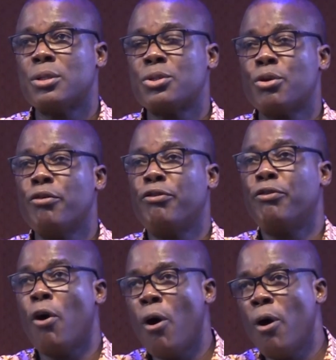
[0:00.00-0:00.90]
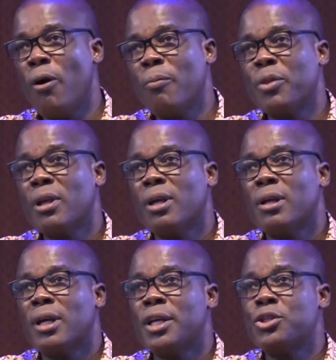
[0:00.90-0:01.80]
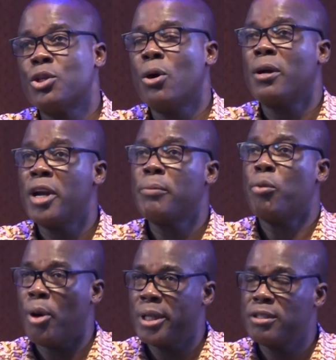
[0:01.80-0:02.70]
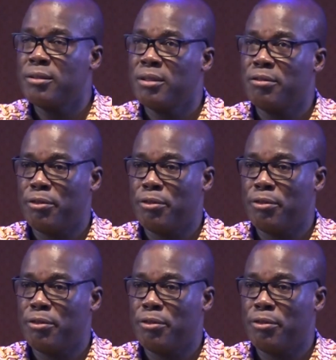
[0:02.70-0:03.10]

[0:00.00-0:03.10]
So 4 is your grade point